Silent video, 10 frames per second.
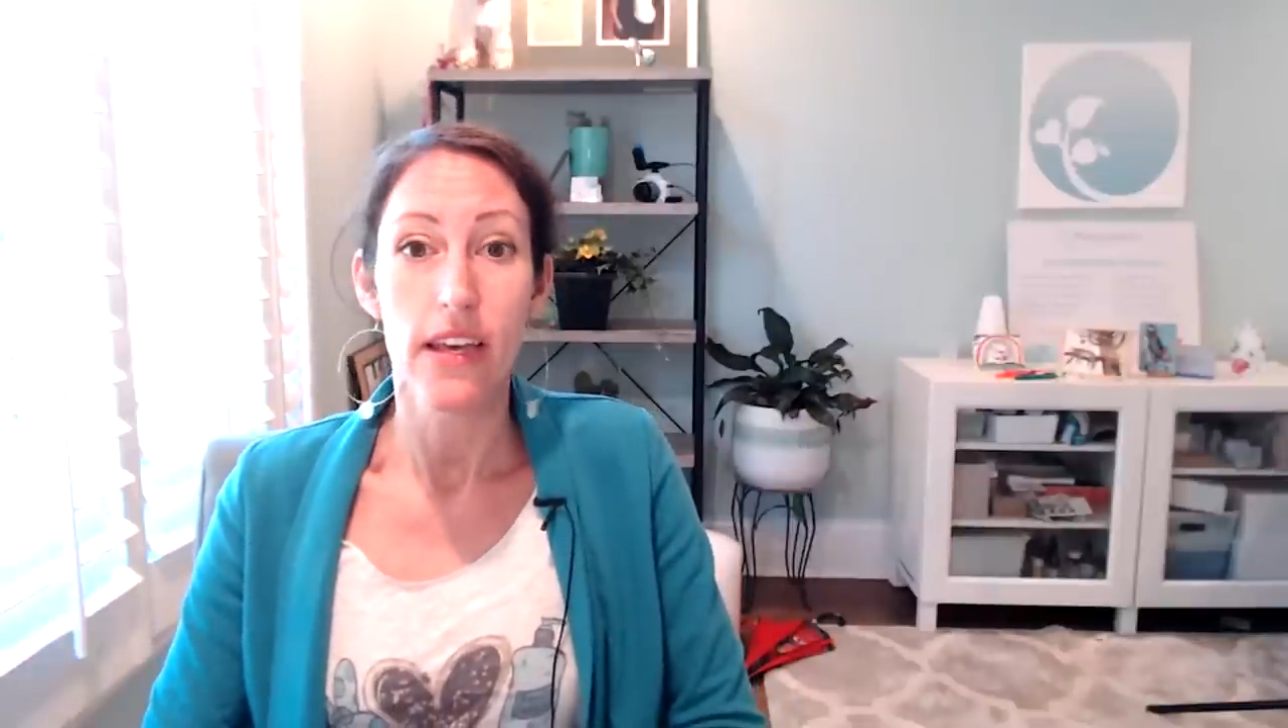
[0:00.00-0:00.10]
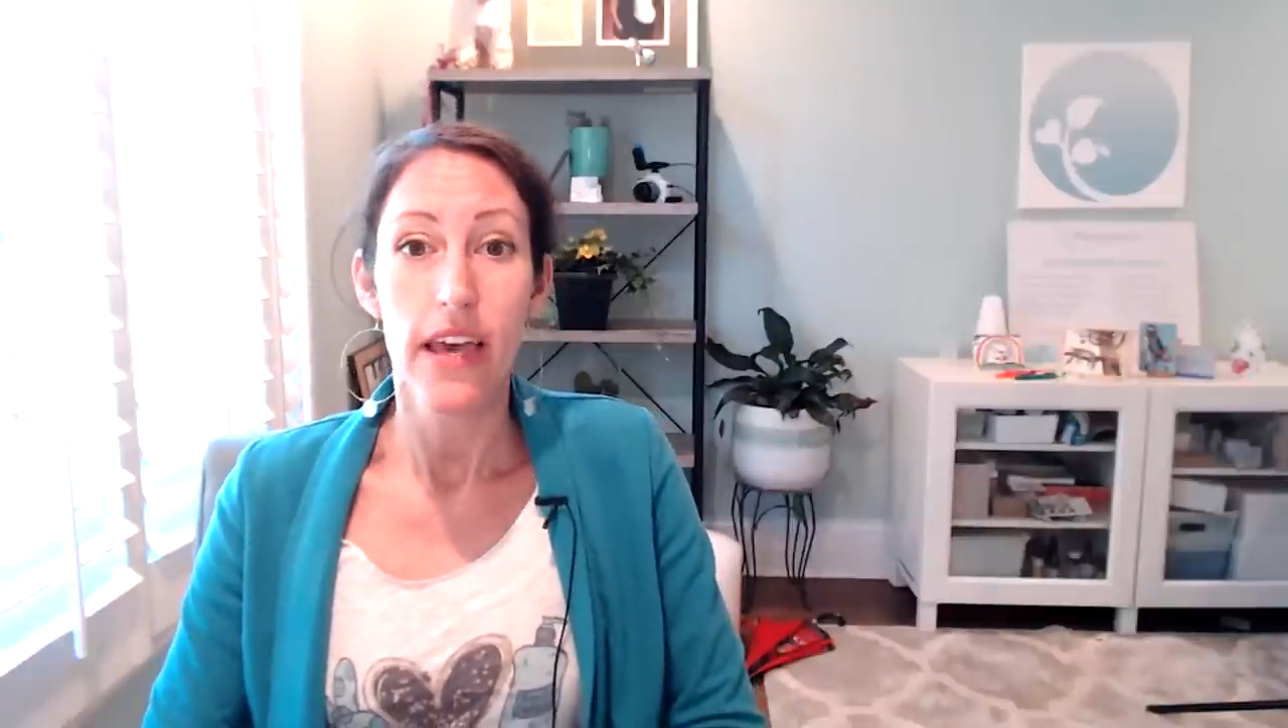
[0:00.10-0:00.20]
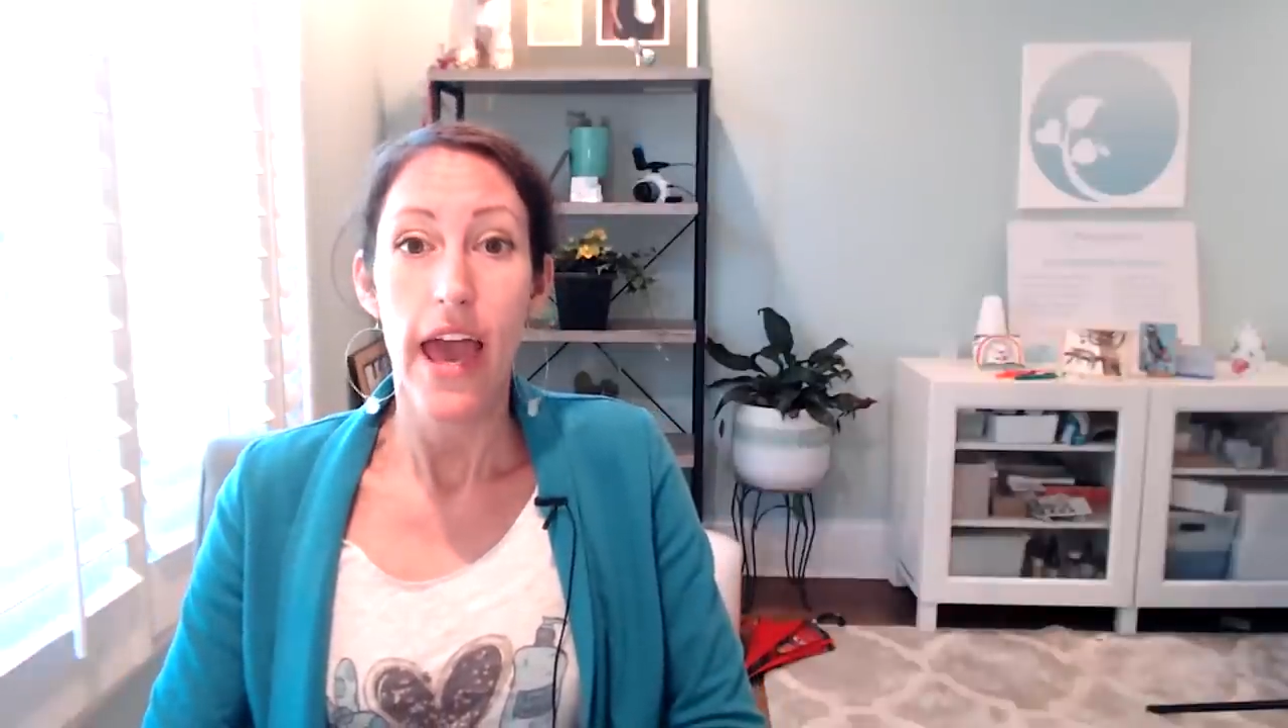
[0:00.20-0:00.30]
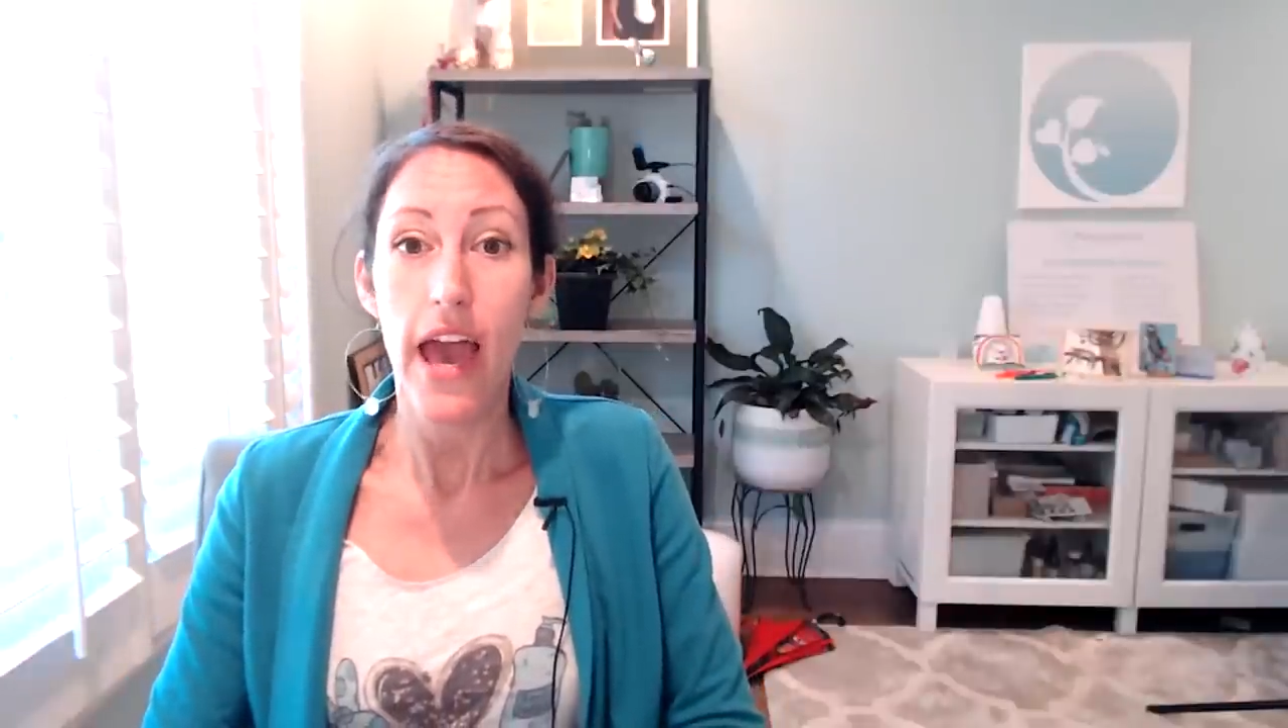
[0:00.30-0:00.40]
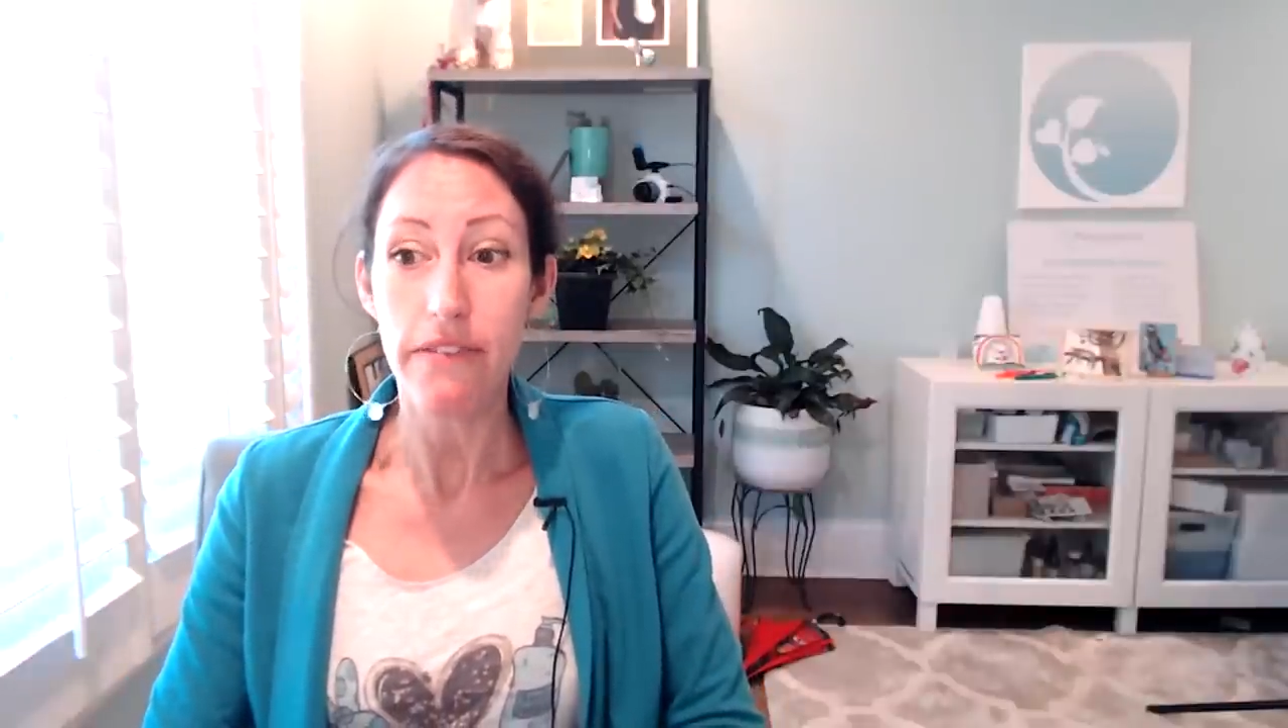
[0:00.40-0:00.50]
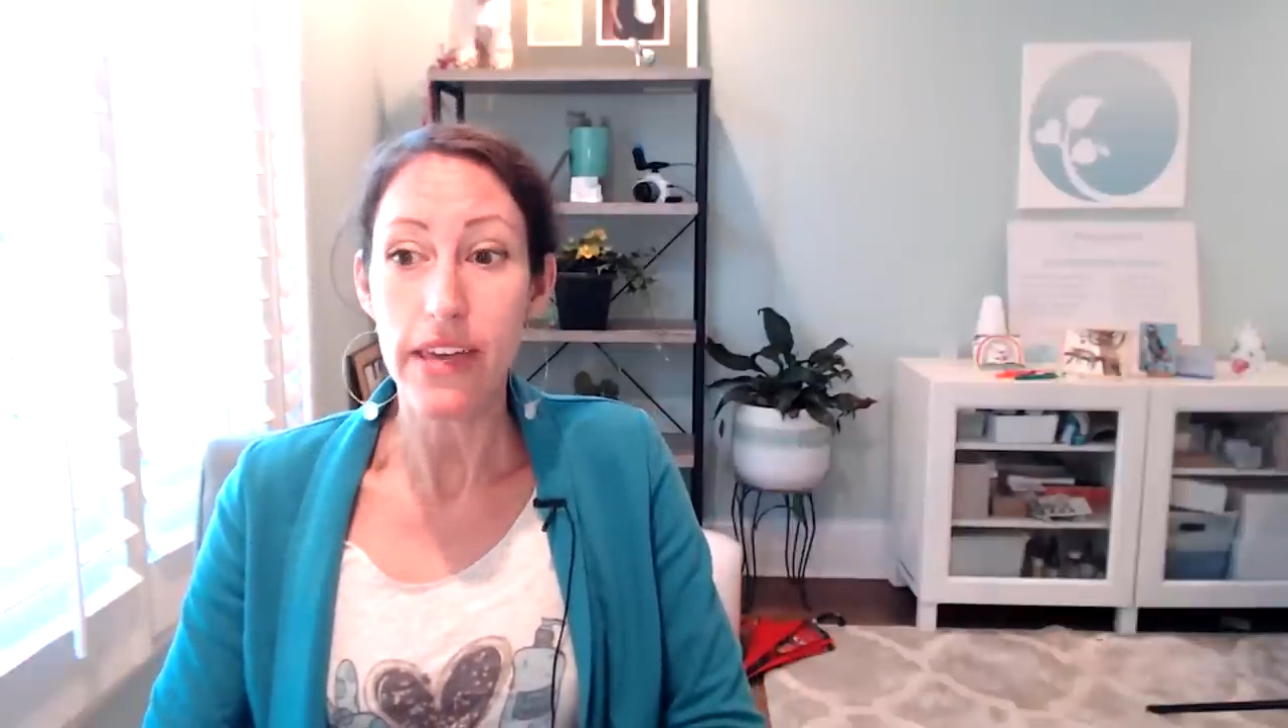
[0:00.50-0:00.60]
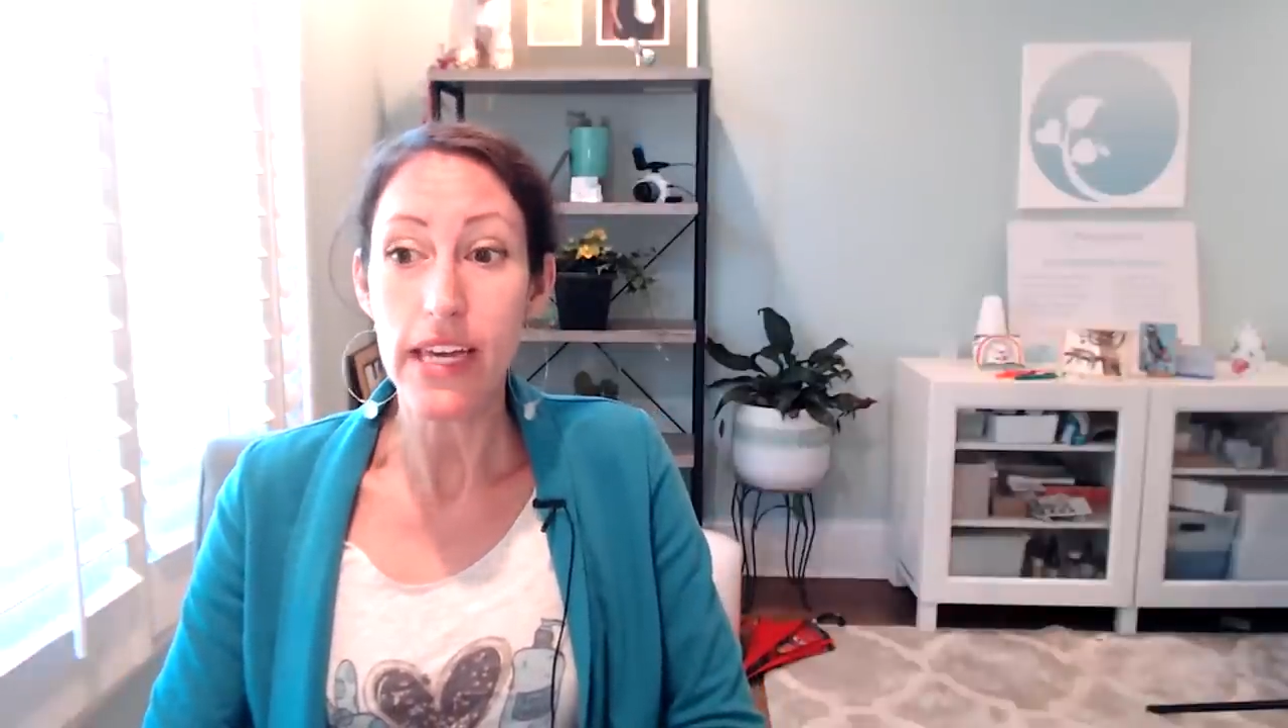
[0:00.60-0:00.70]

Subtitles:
having